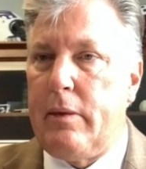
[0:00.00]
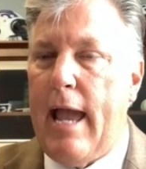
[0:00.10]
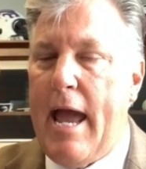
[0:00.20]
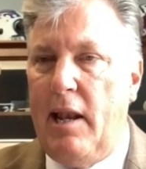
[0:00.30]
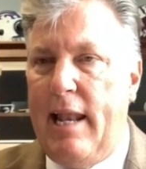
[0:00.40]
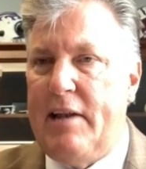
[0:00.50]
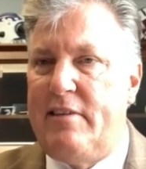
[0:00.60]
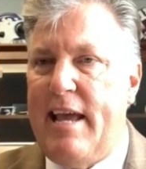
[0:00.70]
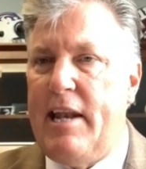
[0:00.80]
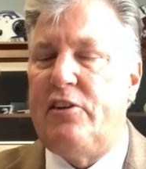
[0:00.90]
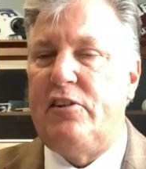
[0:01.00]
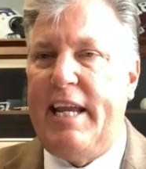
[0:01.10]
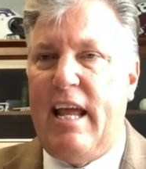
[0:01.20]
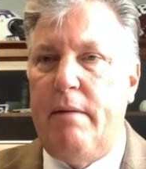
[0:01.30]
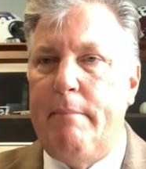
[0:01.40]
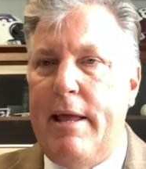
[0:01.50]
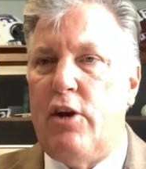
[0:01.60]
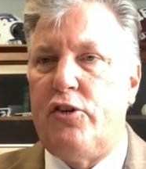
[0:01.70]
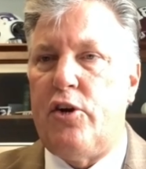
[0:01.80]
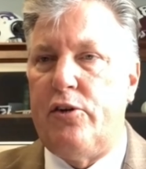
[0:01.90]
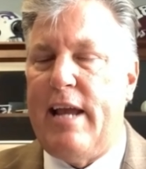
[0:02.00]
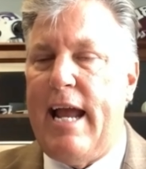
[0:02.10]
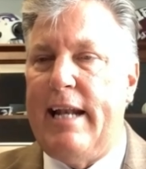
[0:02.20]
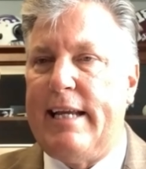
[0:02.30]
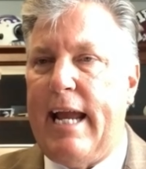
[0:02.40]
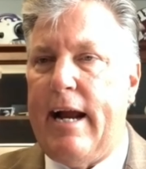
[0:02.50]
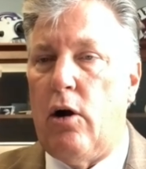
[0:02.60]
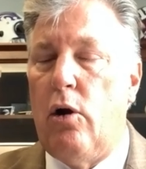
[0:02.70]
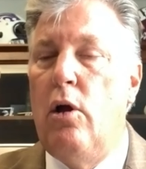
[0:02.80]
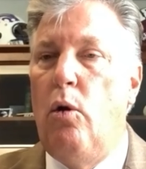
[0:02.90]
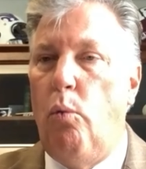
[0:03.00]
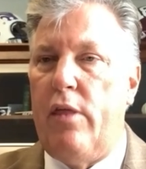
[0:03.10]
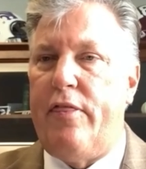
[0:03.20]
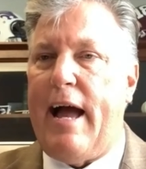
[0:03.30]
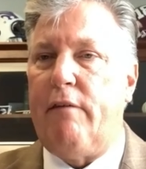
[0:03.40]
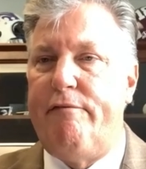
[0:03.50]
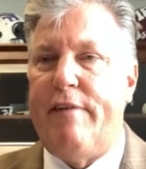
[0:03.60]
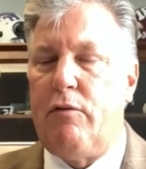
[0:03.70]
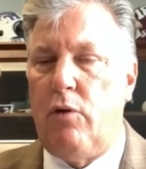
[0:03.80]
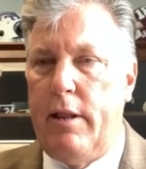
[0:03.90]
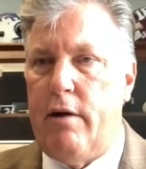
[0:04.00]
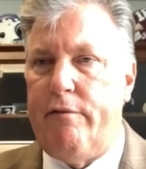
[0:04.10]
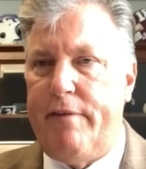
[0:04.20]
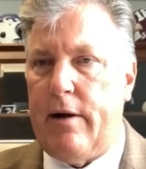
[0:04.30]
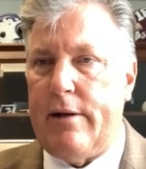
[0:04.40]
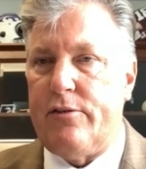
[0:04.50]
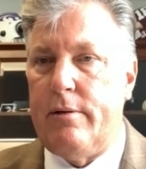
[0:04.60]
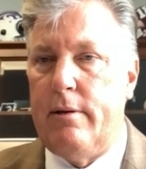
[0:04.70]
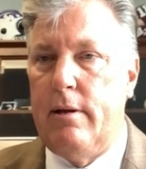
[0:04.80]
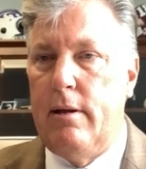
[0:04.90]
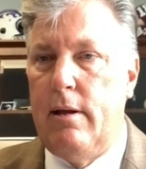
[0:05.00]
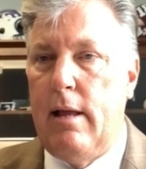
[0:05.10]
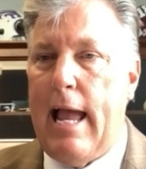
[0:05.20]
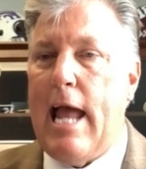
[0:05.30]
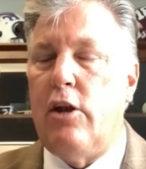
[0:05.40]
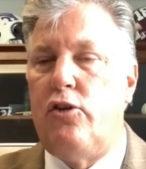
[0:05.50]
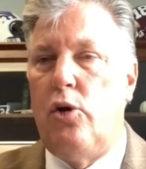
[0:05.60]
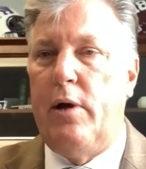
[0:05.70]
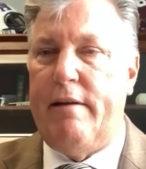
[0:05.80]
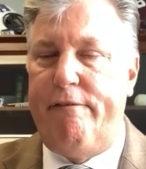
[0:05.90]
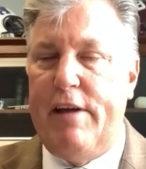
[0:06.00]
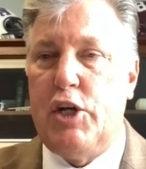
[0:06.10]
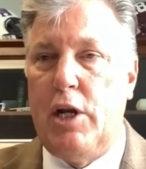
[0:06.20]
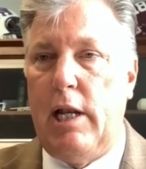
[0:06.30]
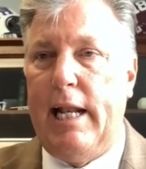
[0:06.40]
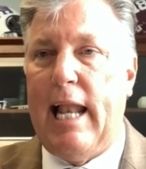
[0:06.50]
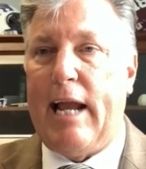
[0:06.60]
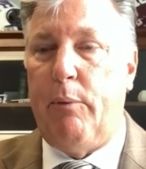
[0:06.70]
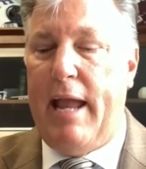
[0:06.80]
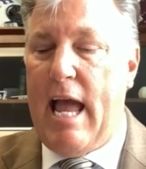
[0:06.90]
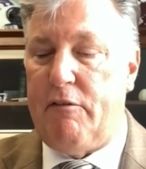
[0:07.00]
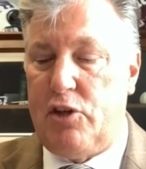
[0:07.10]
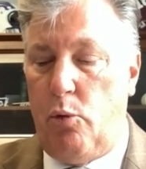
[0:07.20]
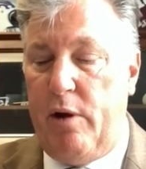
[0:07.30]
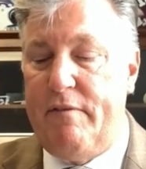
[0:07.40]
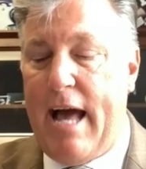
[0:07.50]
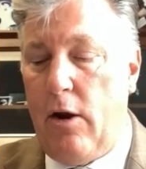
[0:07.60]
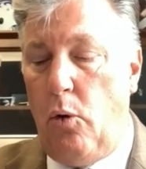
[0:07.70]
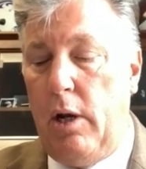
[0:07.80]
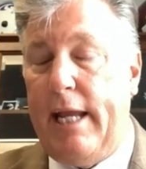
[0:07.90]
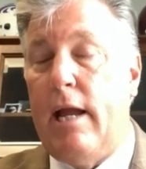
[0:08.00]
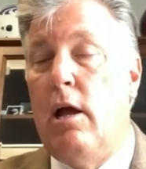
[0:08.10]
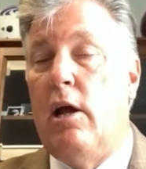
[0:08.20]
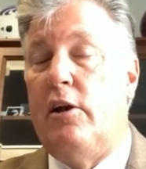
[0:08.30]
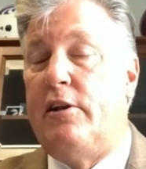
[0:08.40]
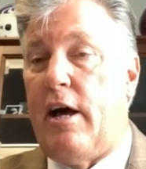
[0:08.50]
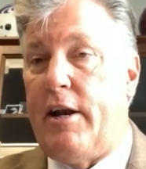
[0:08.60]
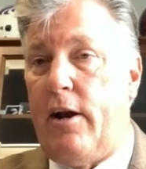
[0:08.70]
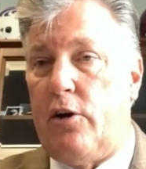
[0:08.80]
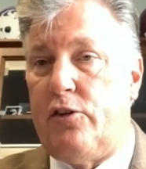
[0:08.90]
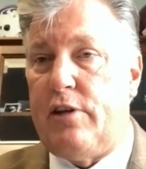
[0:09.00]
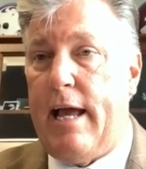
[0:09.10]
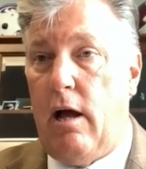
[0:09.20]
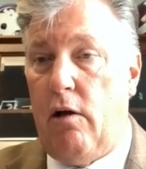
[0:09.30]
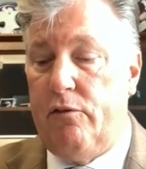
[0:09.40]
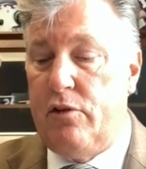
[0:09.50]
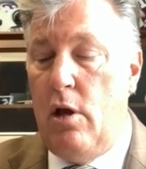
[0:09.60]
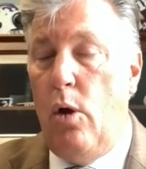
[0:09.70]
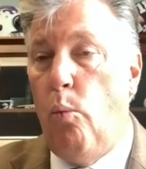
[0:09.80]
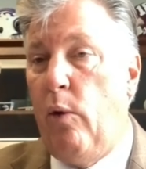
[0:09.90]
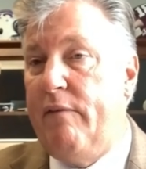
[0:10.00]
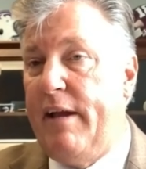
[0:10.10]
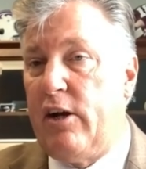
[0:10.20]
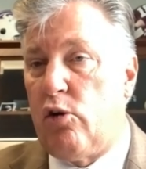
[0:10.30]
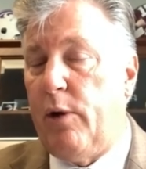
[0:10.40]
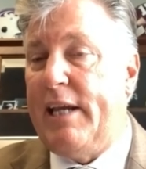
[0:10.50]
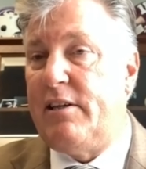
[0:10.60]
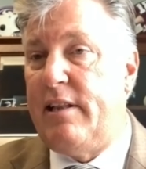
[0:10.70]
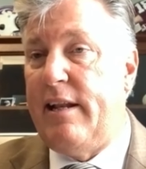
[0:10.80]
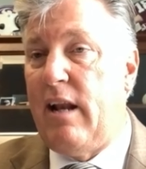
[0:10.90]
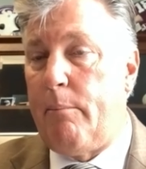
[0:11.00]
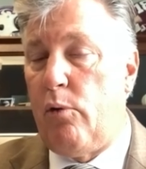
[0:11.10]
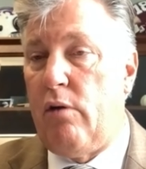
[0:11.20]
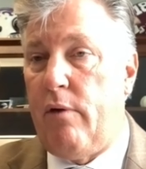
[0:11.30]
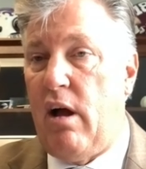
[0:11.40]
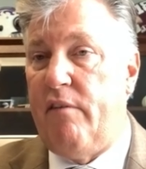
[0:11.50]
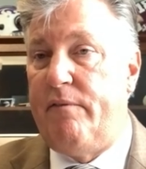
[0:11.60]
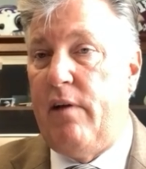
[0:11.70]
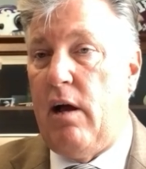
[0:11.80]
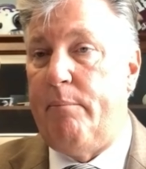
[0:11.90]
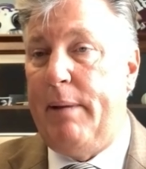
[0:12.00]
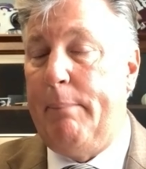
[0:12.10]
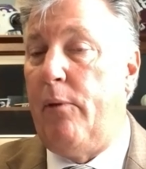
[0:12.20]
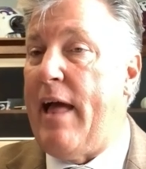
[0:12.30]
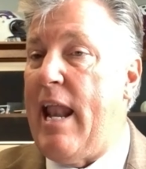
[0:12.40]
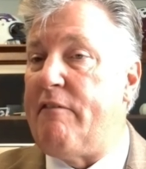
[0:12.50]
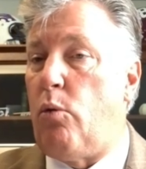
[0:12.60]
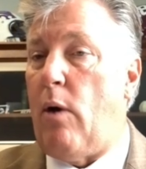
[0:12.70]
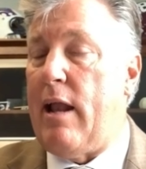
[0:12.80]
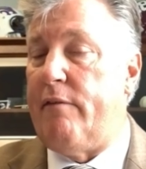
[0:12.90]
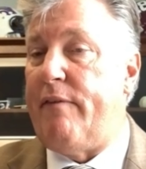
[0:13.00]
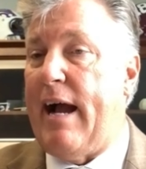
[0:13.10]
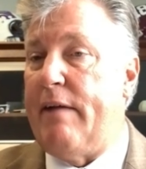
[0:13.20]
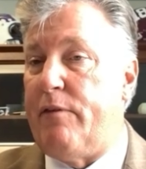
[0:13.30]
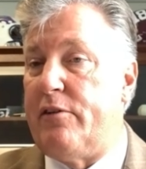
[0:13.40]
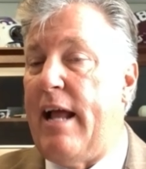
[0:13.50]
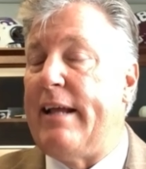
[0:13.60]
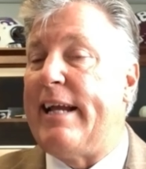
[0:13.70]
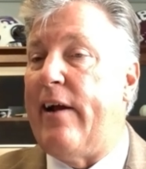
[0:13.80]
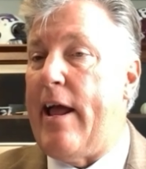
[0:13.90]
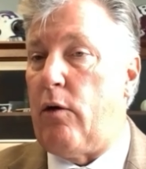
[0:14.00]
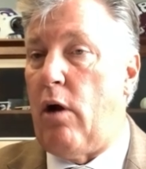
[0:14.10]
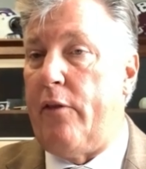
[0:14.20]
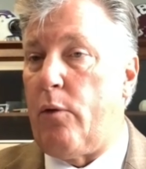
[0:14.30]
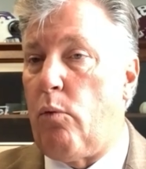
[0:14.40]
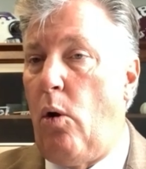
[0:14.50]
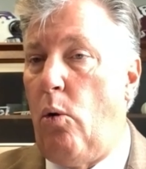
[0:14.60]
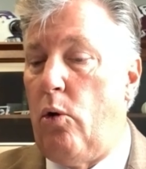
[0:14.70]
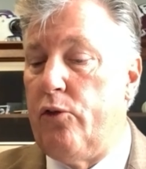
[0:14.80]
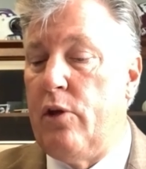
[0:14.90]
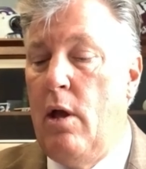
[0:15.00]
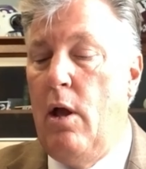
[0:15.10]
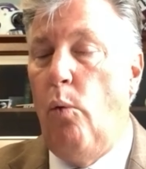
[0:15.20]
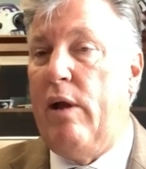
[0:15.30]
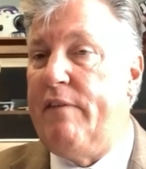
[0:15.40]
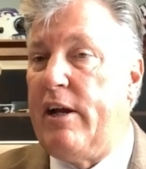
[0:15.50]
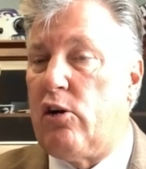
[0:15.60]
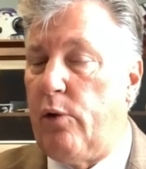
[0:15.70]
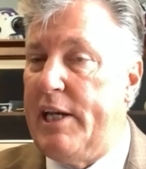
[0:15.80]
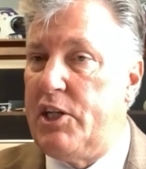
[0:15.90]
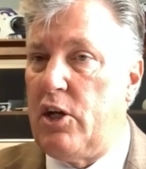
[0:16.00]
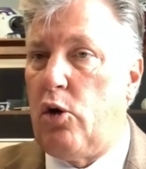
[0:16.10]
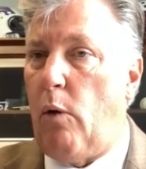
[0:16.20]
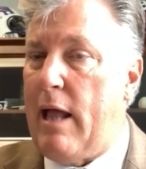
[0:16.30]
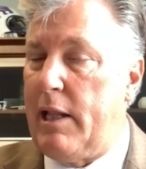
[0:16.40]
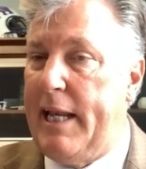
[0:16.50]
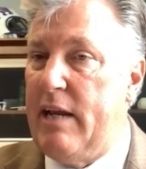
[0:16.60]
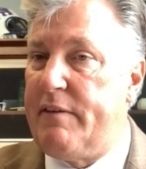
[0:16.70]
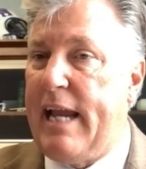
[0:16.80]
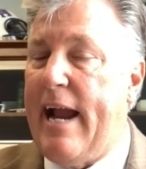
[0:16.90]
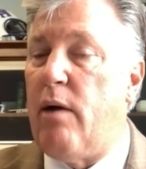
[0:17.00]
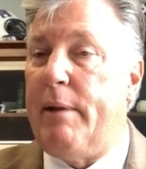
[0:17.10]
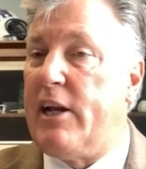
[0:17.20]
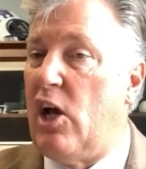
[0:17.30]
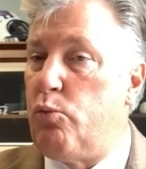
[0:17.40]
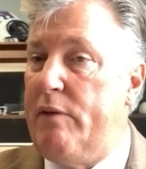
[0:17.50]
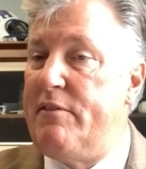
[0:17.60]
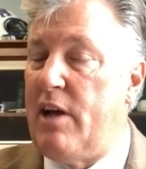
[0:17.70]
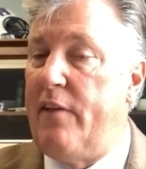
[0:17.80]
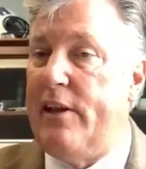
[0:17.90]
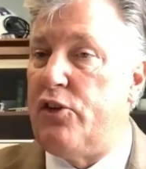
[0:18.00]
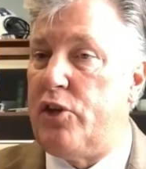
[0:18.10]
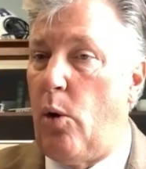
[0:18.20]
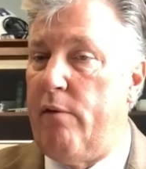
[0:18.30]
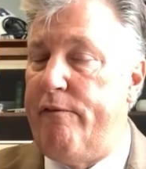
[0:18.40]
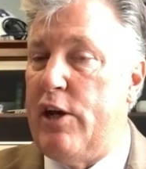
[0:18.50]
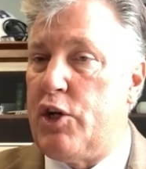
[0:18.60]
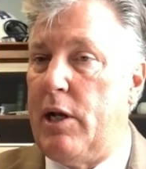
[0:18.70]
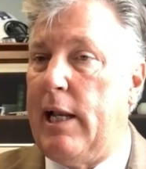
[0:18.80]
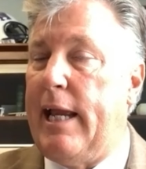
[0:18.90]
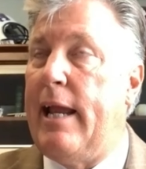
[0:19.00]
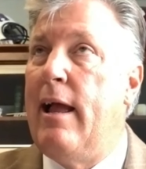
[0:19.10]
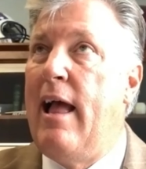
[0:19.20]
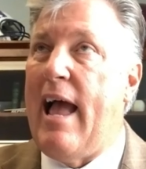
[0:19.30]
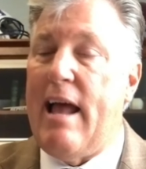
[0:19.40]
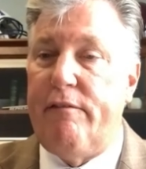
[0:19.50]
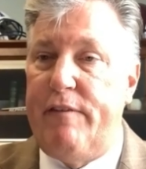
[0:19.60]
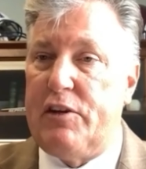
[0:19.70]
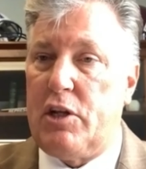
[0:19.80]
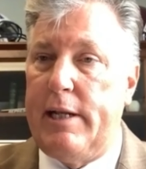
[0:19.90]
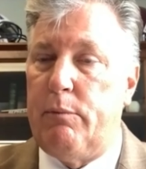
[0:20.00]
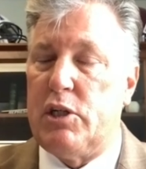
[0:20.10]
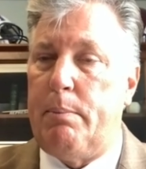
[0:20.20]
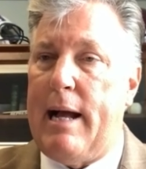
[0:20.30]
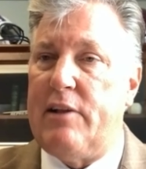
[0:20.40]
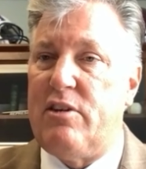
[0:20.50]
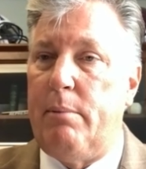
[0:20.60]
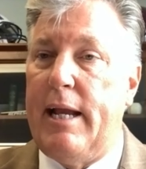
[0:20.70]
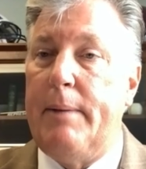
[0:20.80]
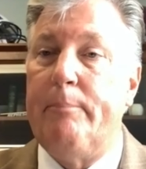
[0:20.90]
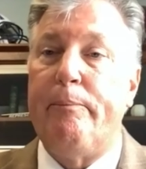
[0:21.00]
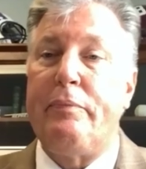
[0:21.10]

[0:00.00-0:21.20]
and let Tennessee administer TennCare without federal interference and do it efficiently like we have. So we've not only done it ourselves, we've increased the number of people that have qualified for TennCare and are on the rolls. We've increased the quality of care because we've done this so efficiently and fiscally responsibly.